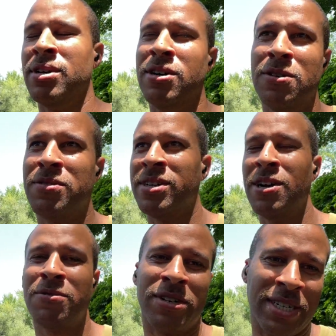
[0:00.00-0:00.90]
over and
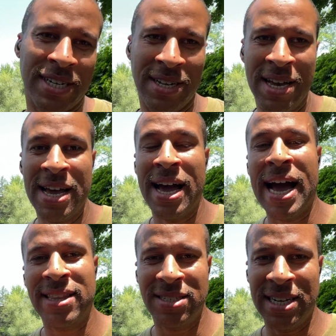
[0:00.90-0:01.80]
over again at
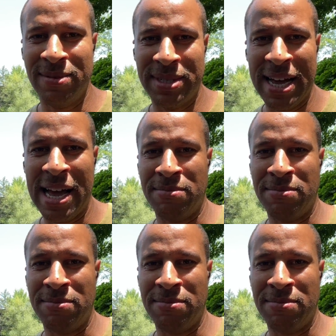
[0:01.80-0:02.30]
the same time.